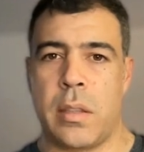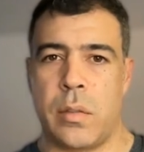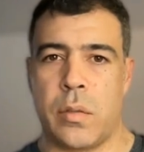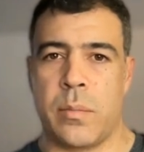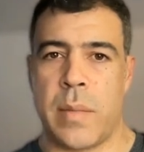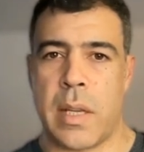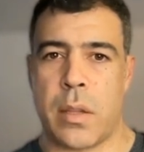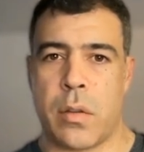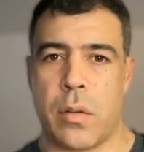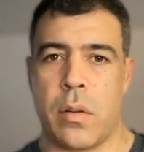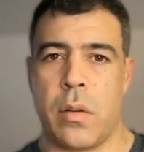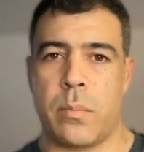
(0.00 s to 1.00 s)
to match
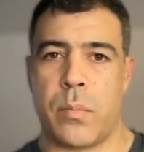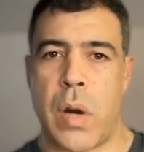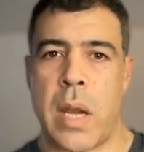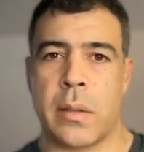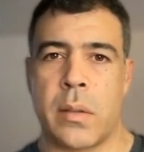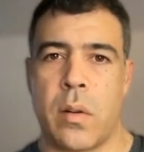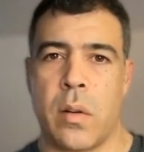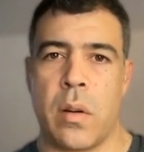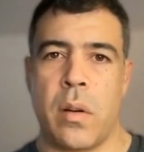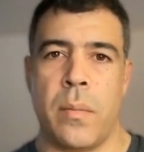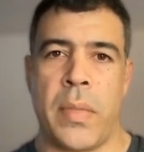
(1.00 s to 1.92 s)
your own brand color.